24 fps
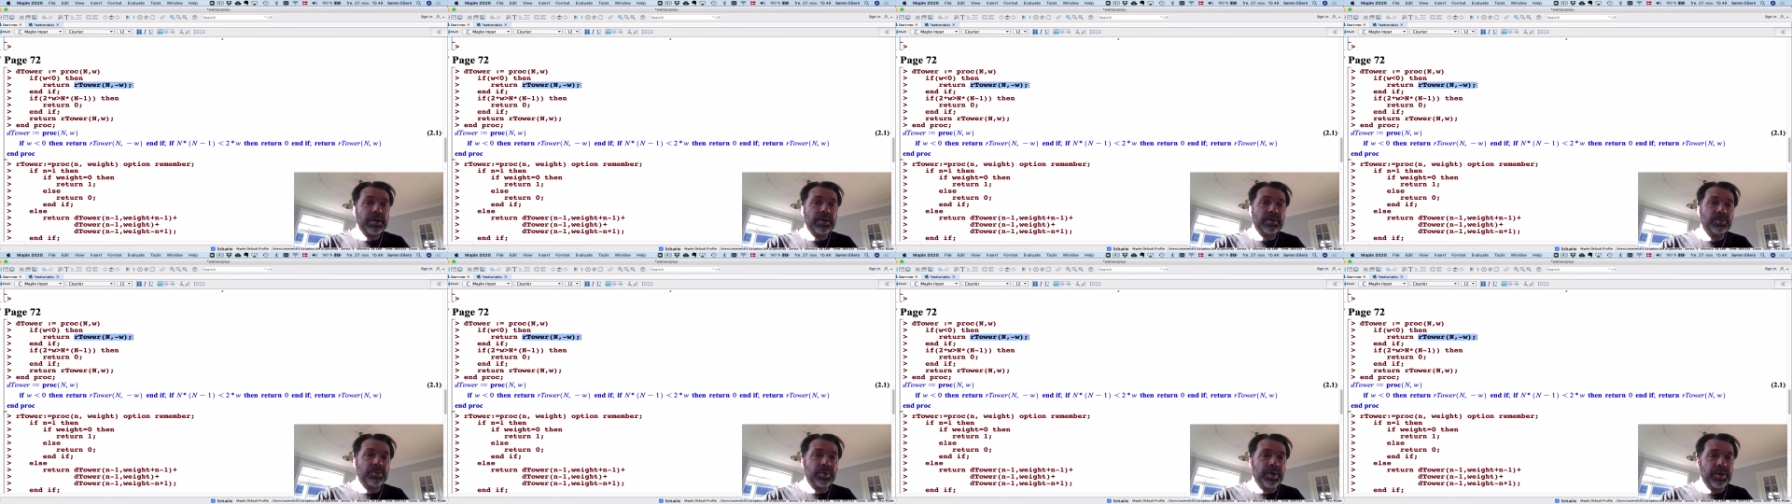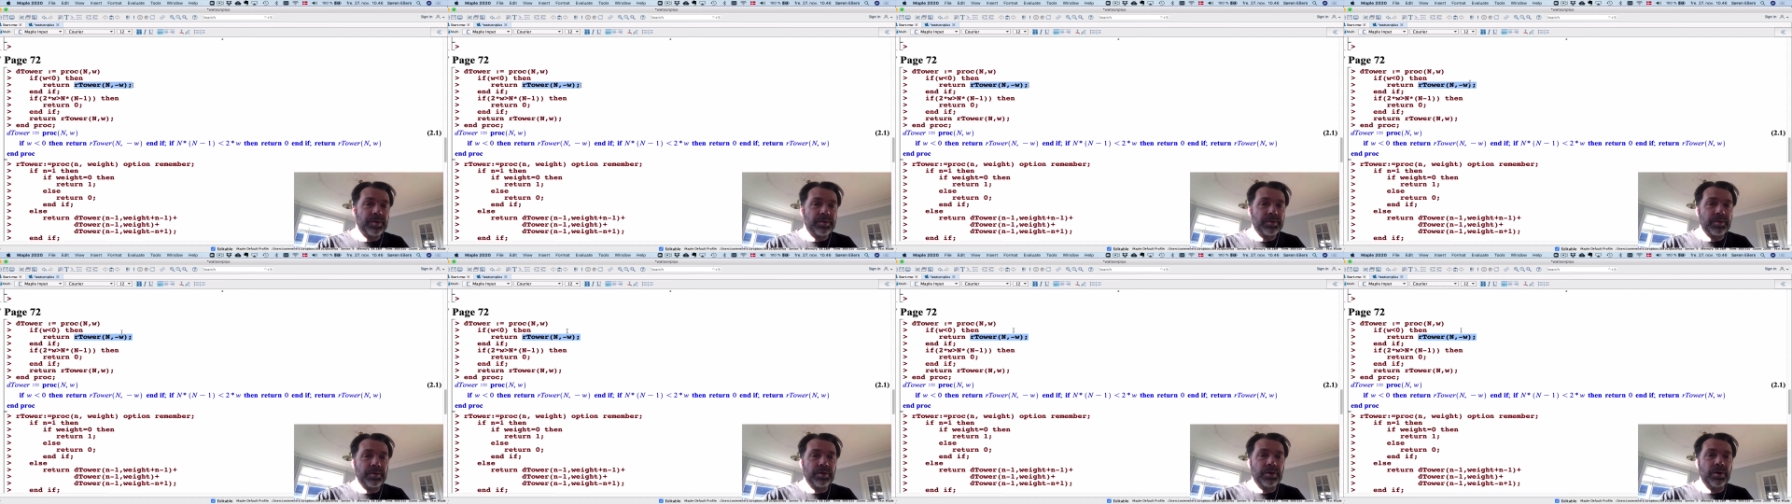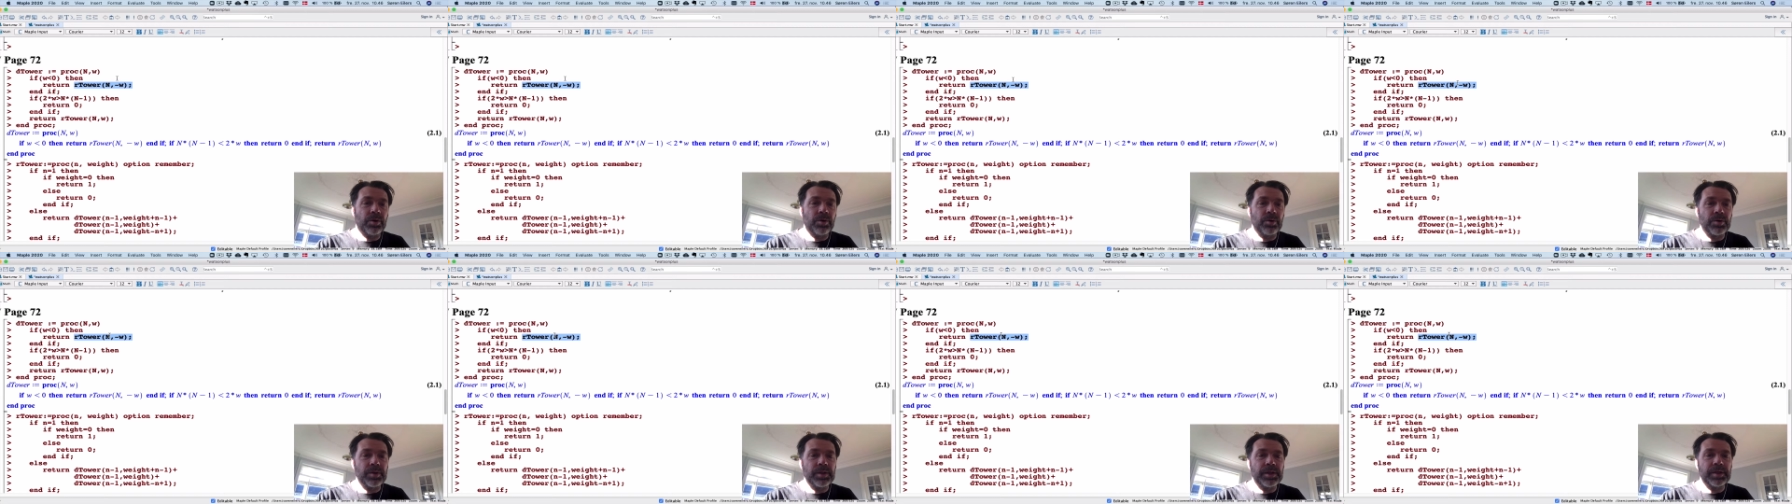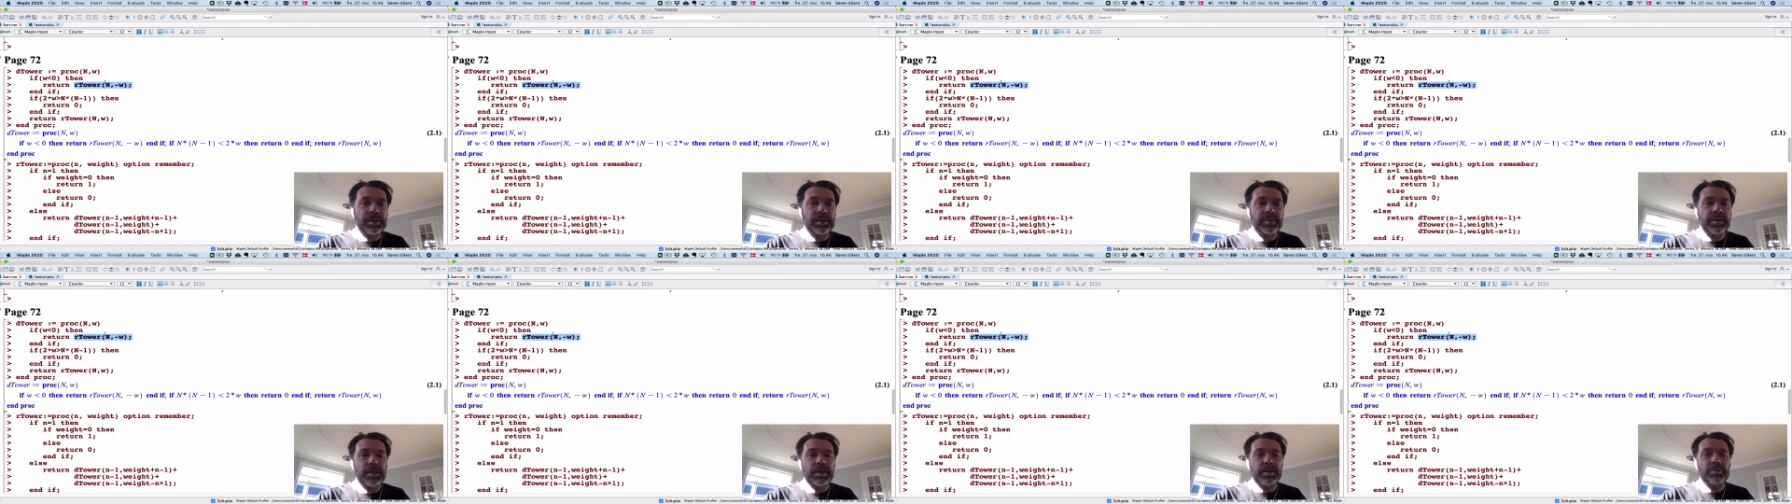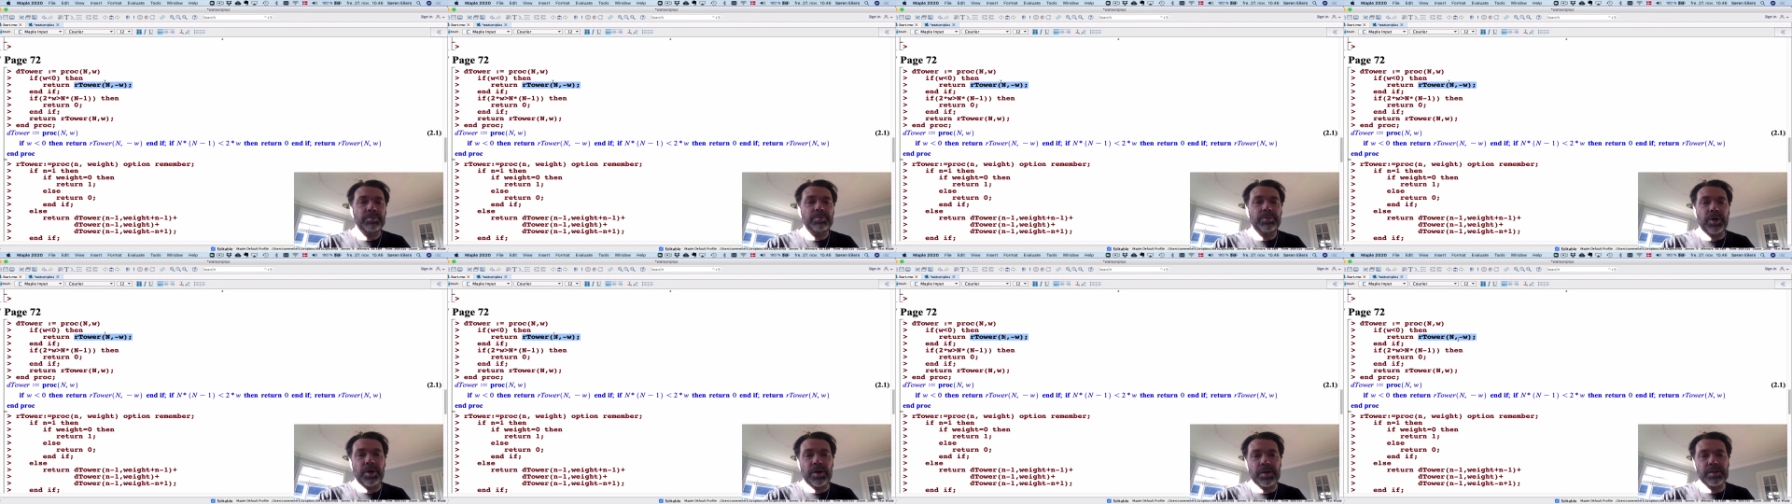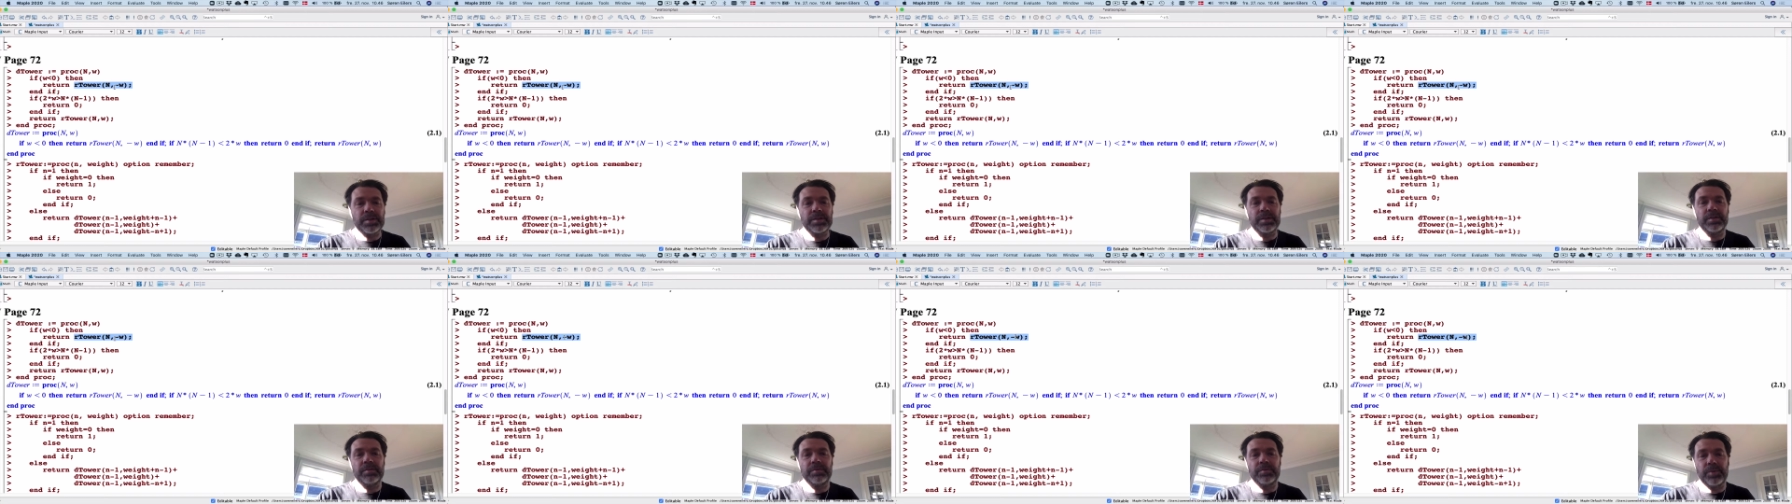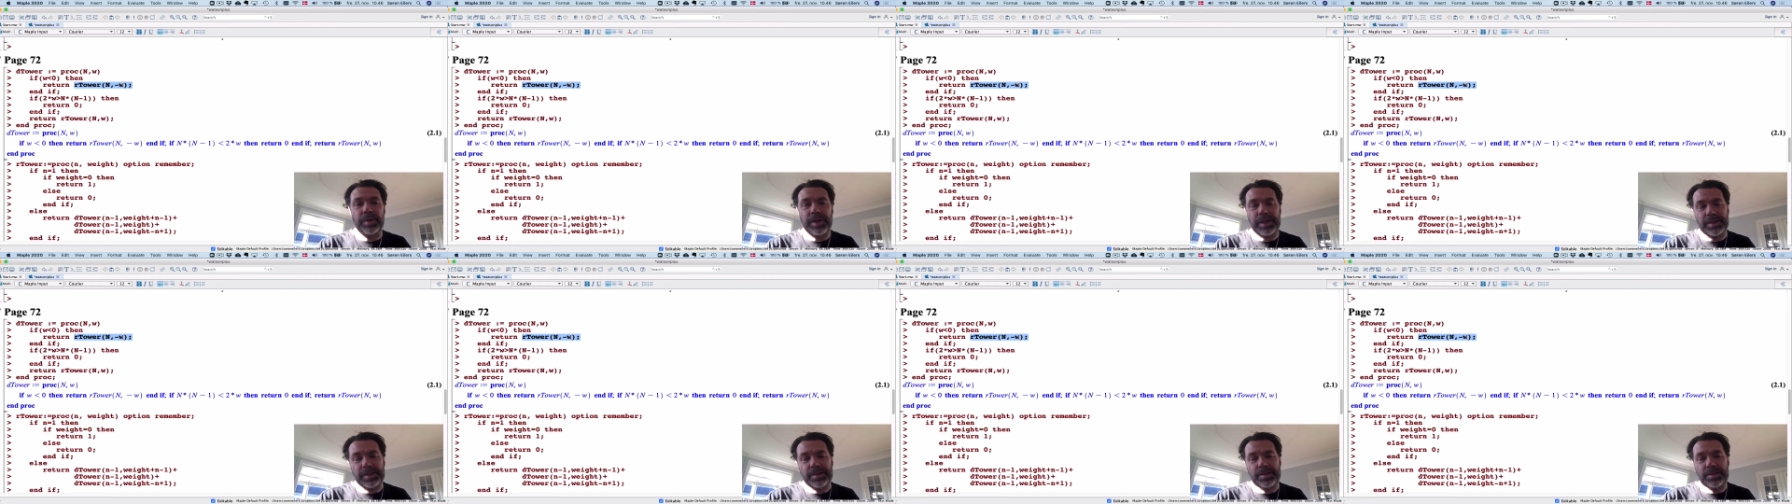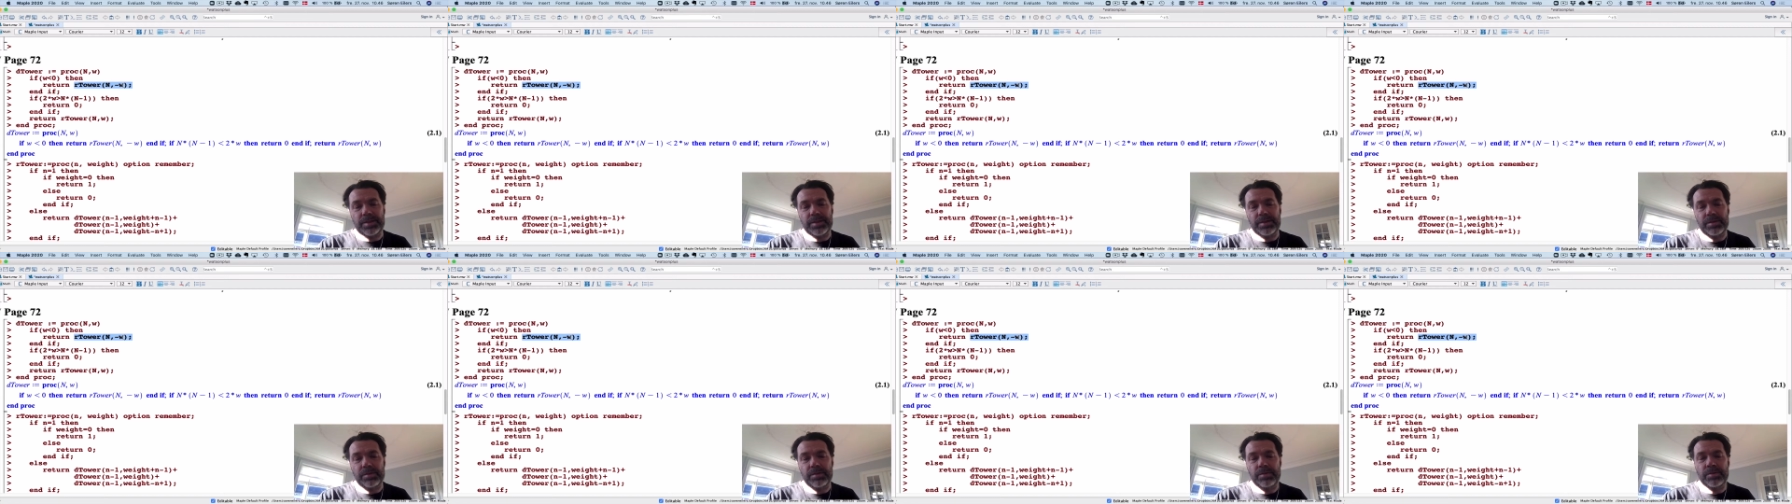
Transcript: with only positive weights.